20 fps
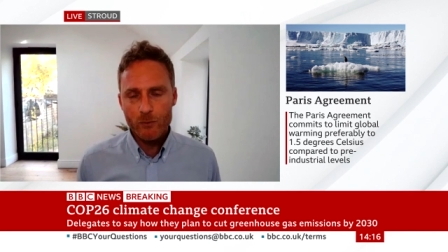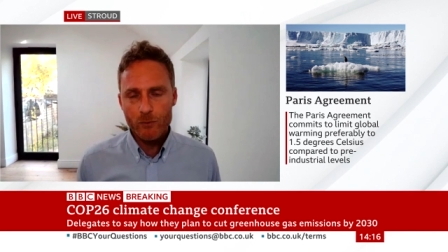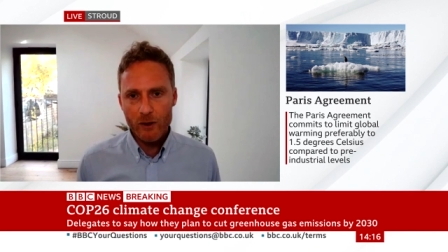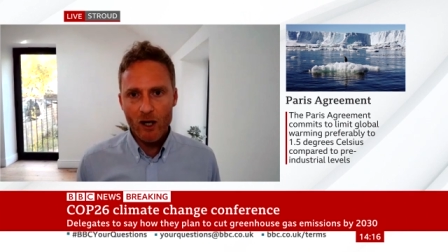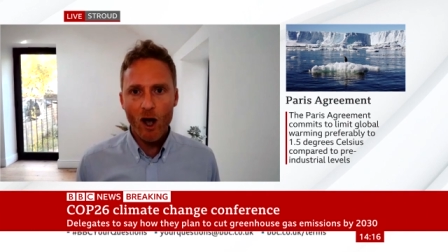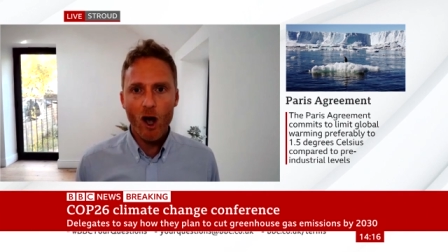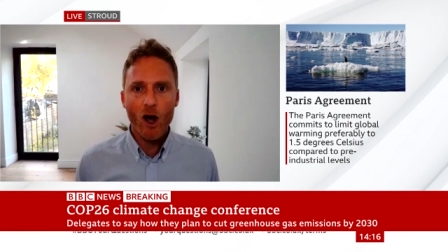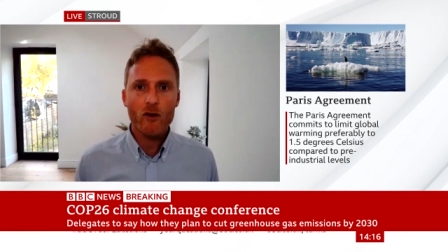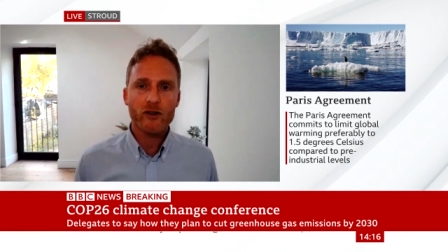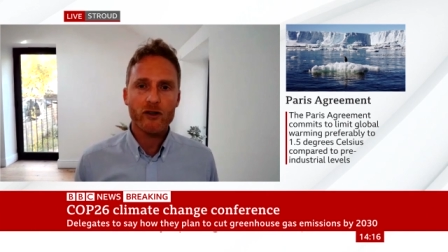we
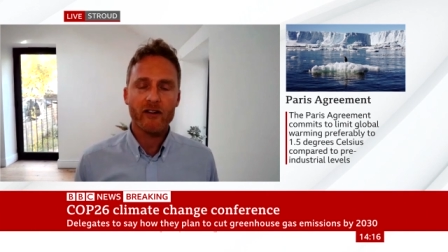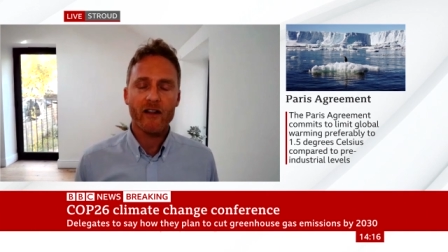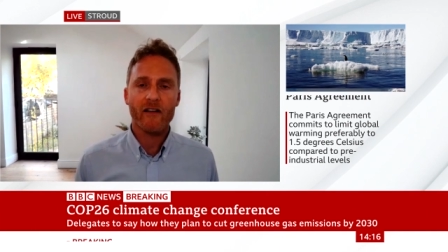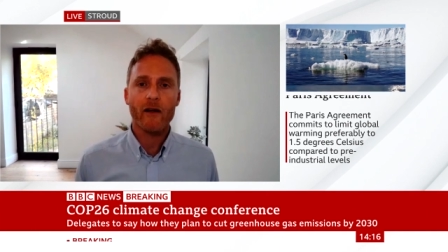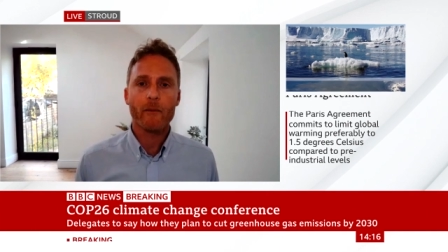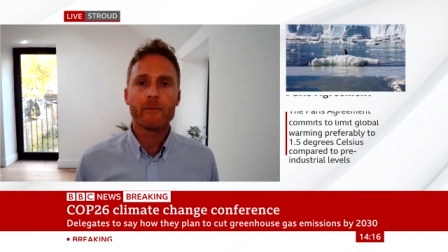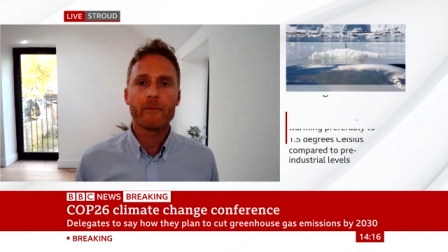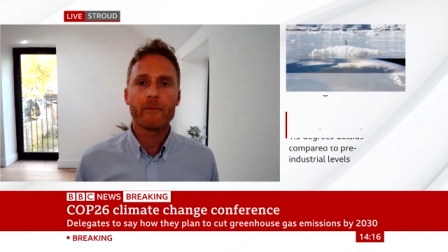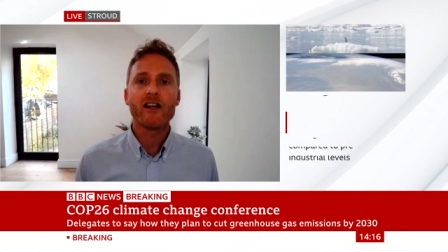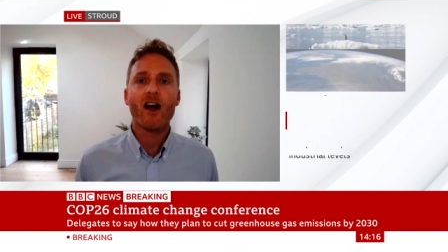can't do the other,
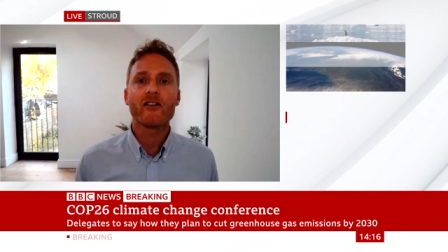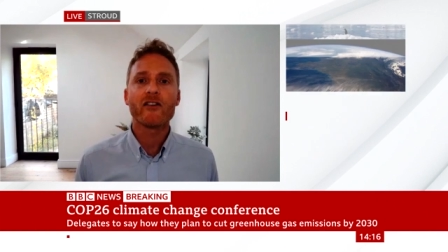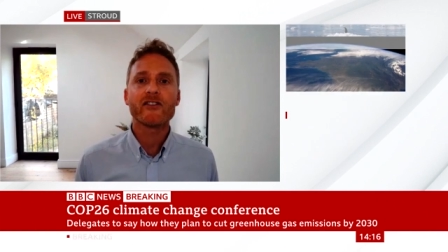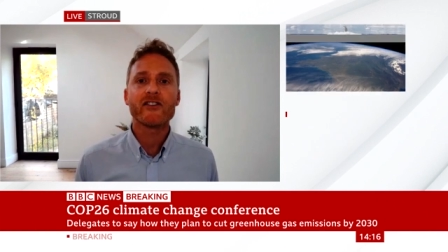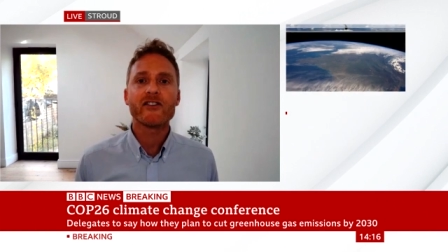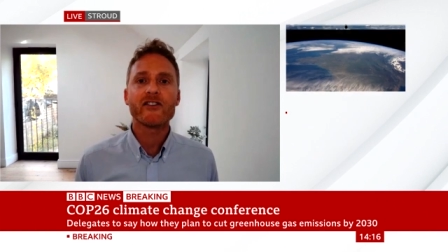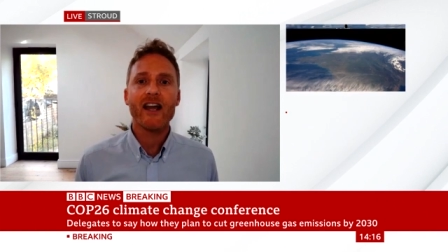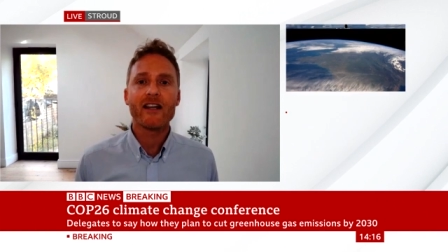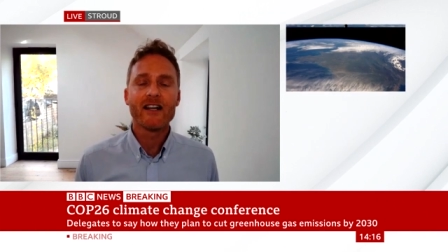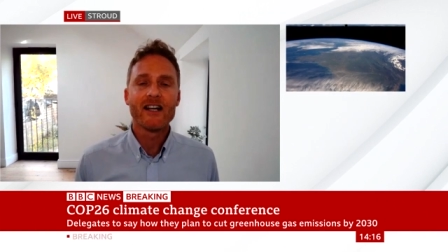because
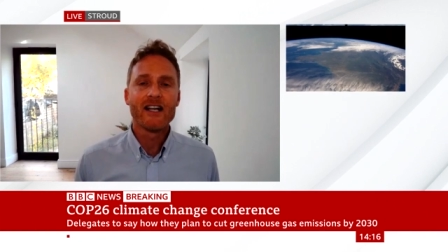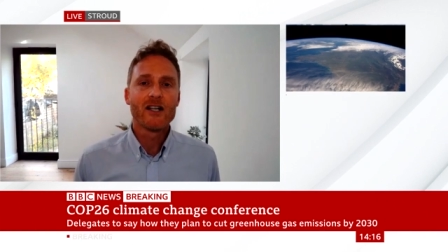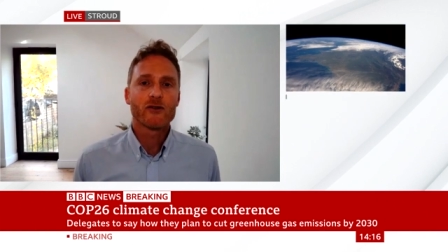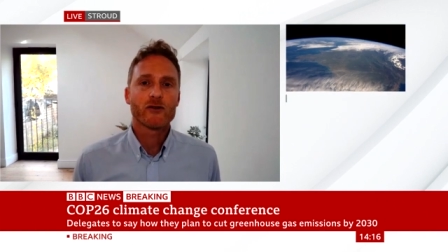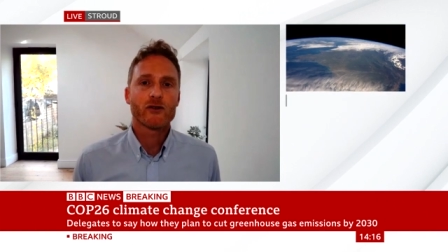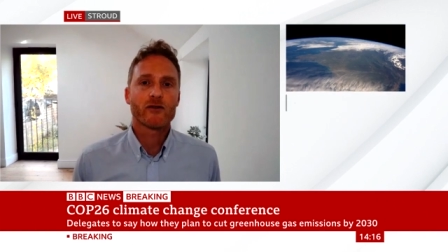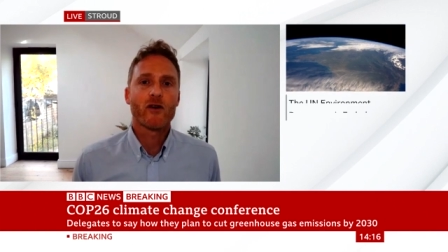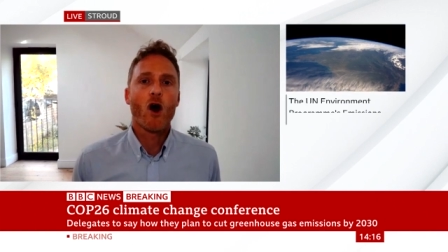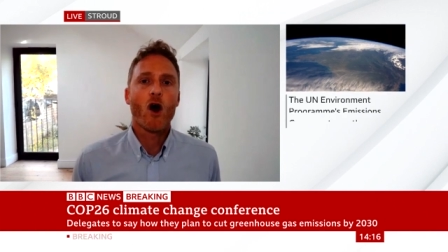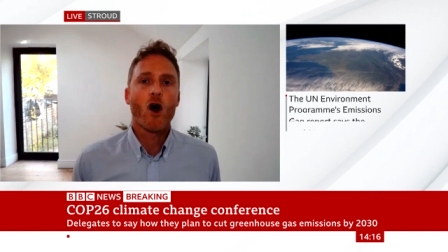they
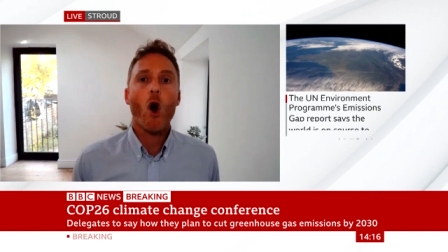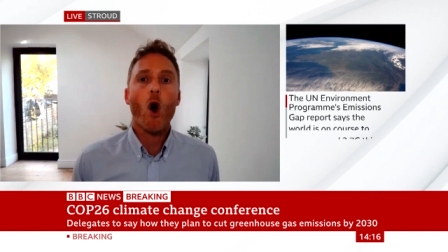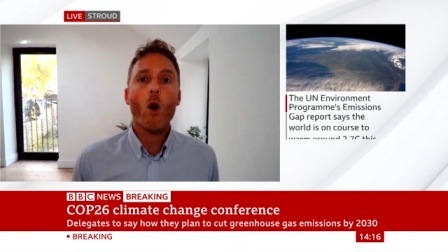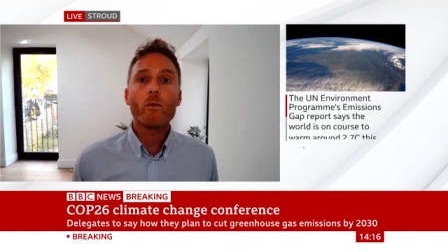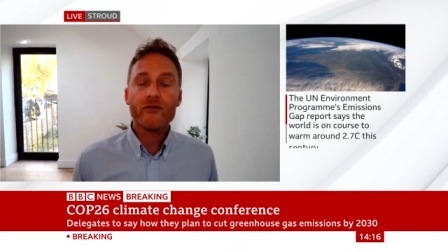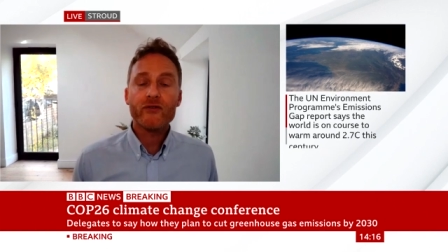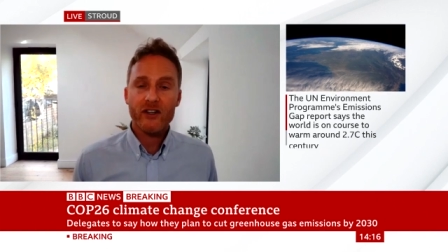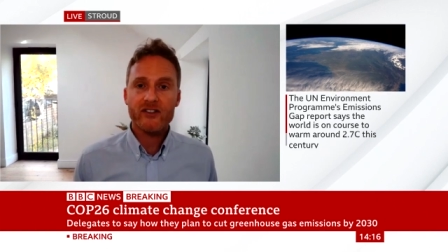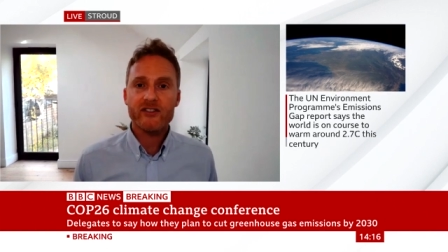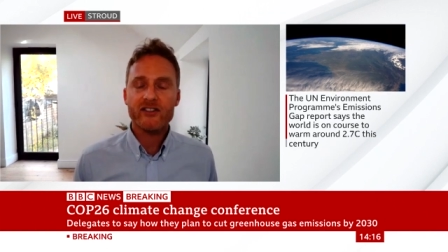sort of
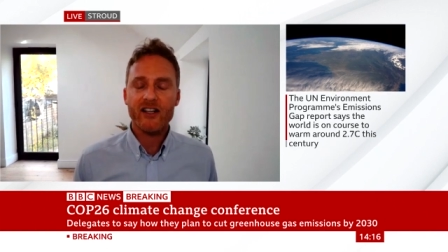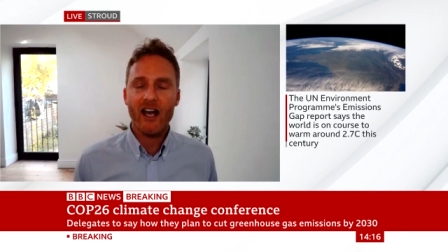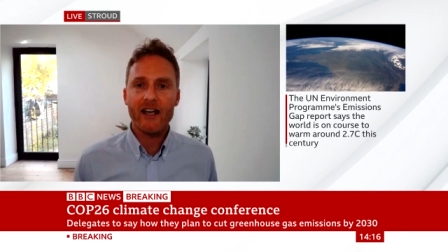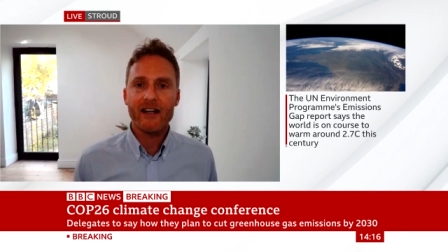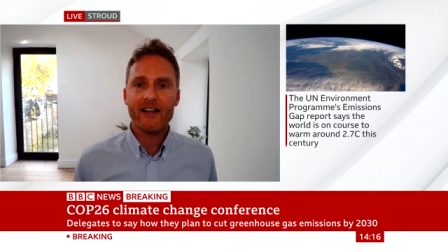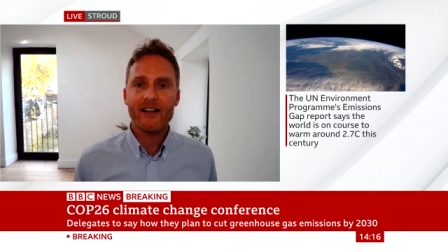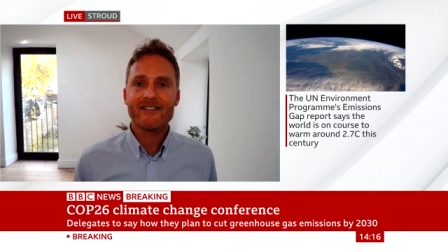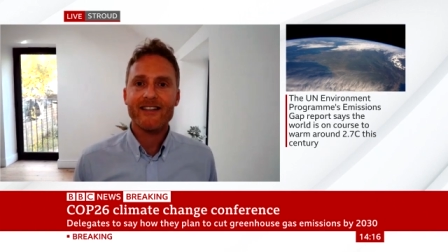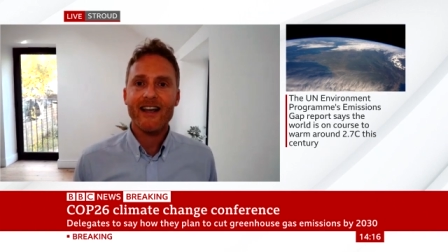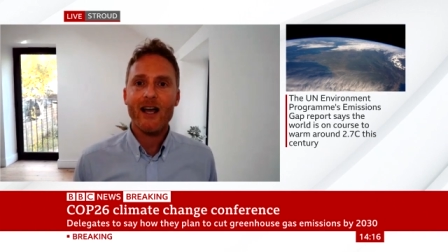
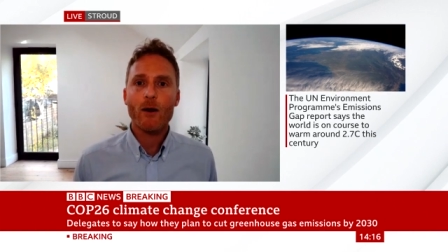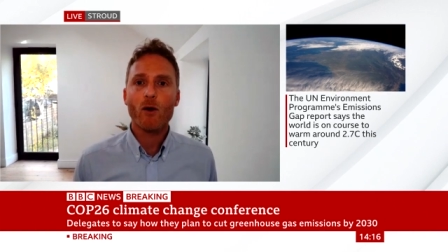obfuscate and say,